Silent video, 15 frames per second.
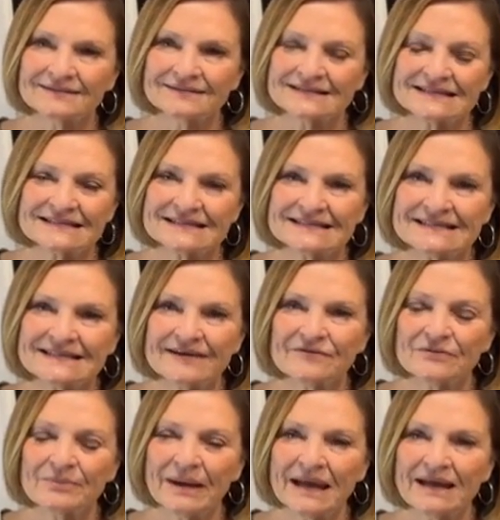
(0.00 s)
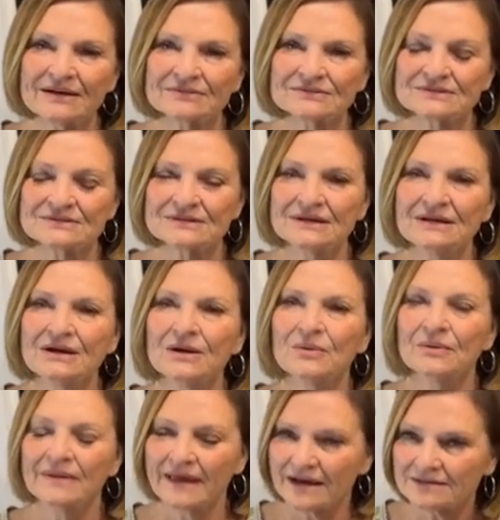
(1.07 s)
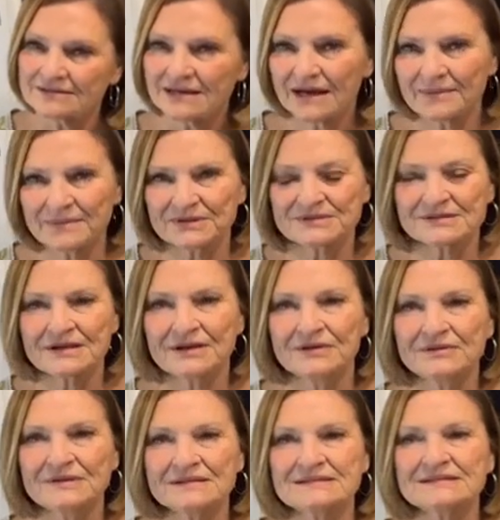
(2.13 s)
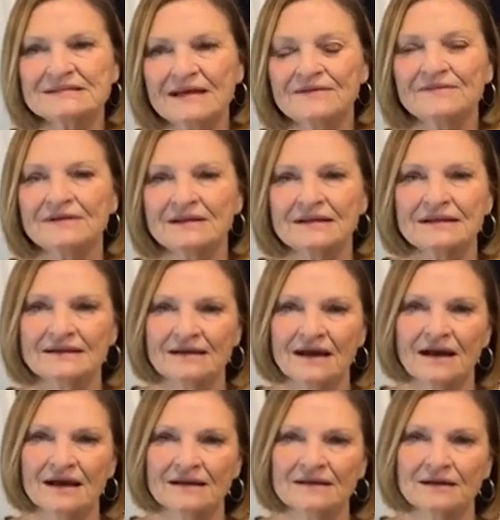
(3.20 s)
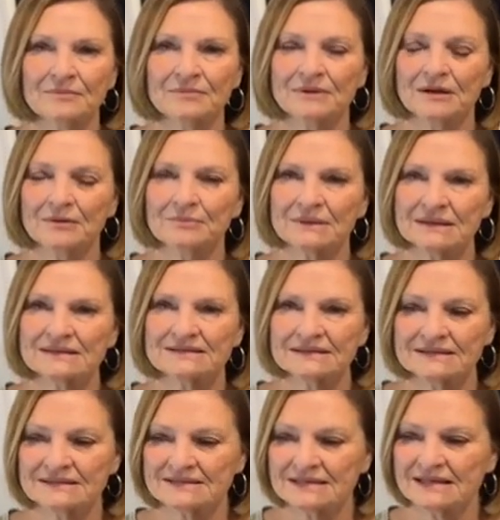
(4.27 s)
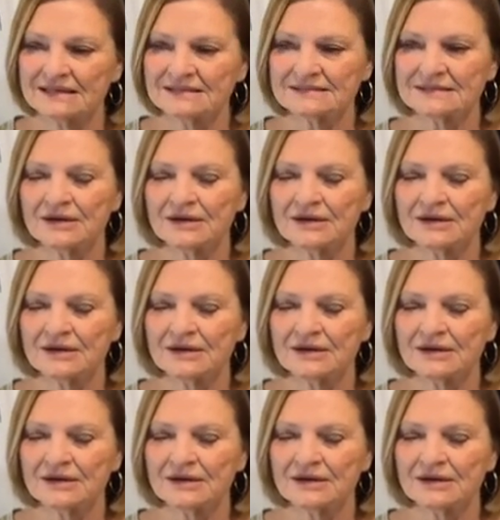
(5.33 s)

67 pounds with Alzheimer's, so it's definitely not a pleasant disease.